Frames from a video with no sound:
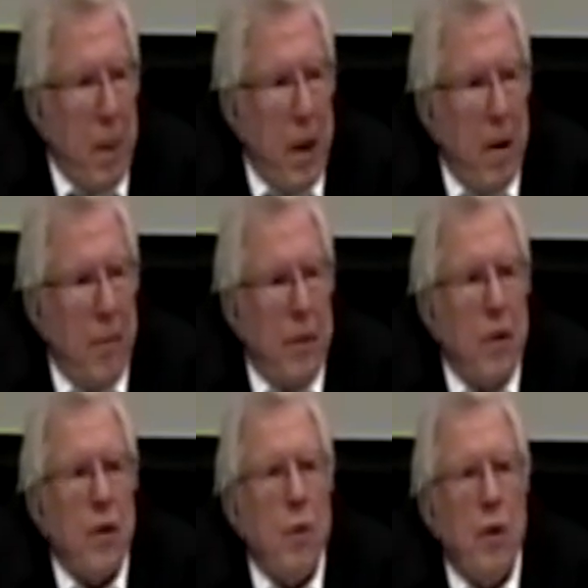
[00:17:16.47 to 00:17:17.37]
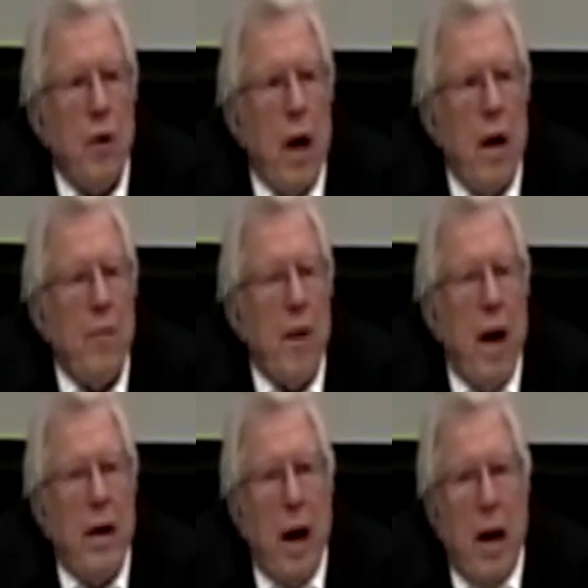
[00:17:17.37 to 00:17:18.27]
if the Jewish high
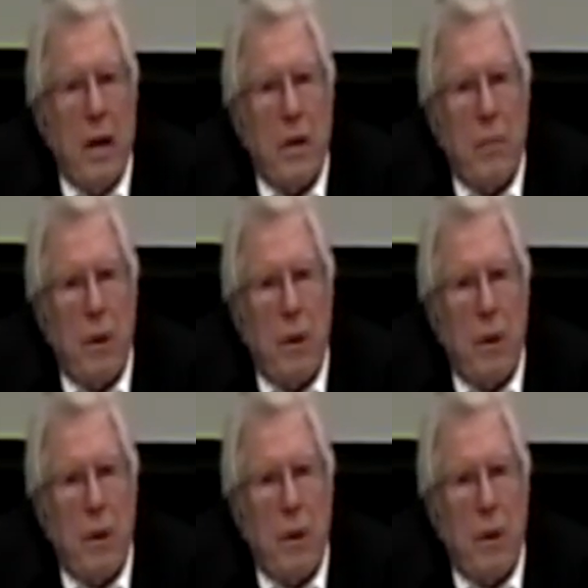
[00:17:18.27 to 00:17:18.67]
finance,